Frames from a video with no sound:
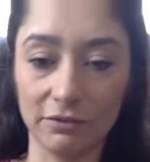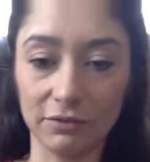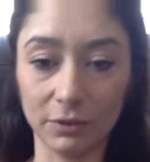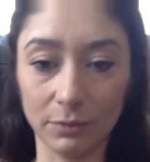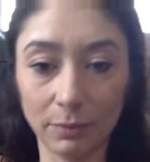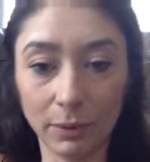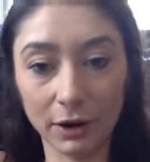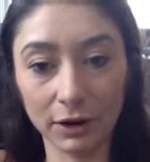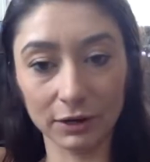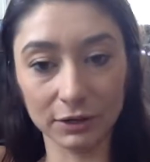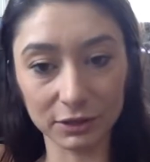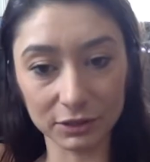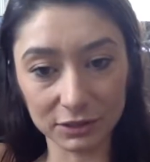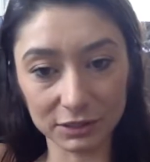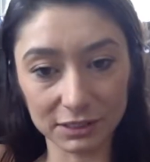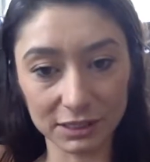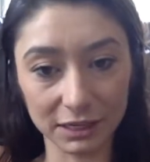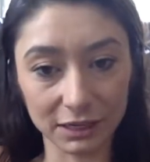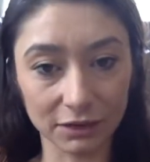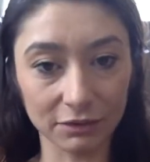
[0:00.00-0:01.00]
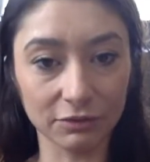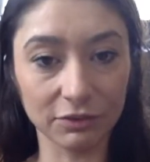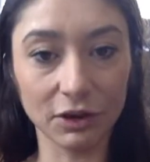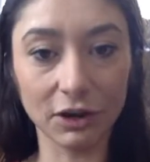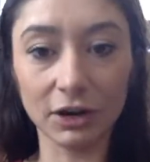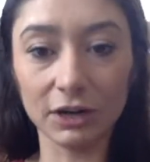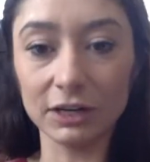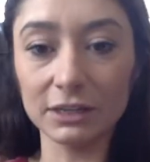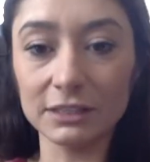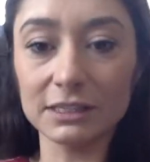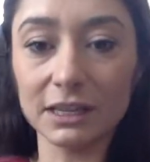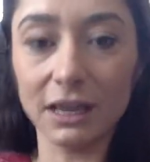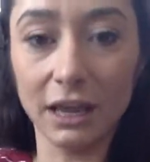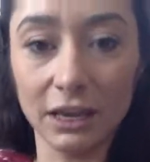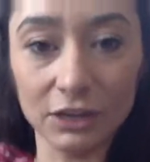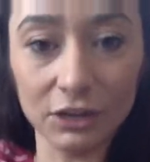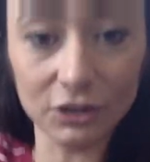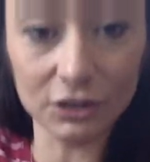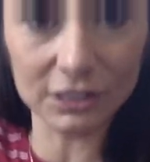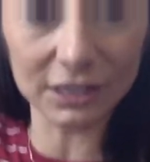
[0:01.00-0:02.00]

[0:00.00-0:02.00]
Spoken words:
your partner's deck of cards and your